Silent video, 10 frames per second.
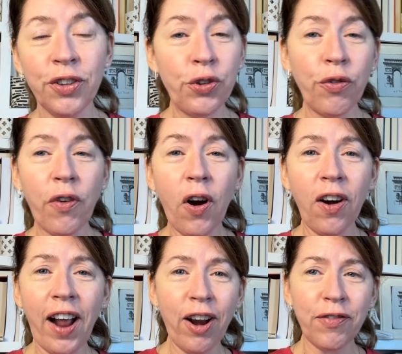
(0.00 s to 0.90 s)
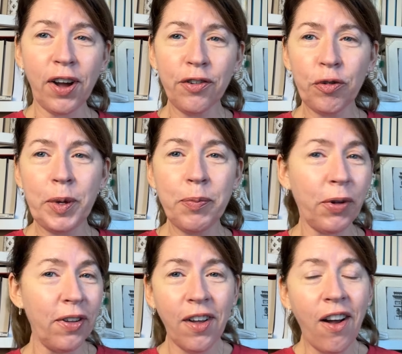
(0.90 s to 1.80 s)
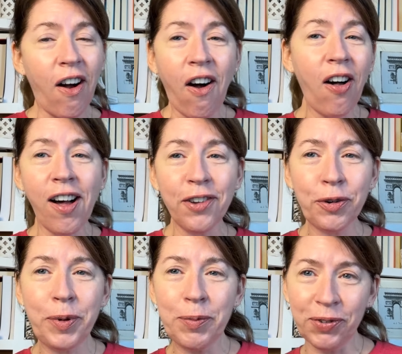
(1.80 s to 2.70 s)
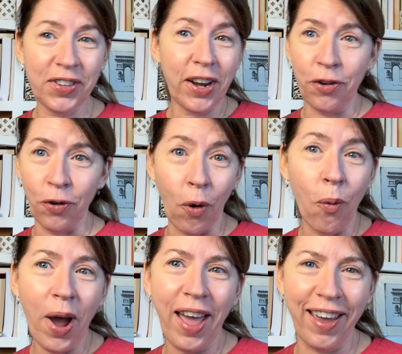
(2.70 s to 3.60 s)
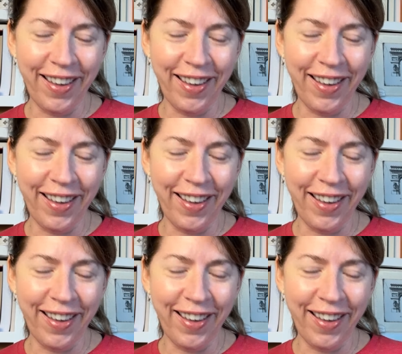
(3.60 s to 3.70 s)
So far, out of 100 people, all 100 people said, no way.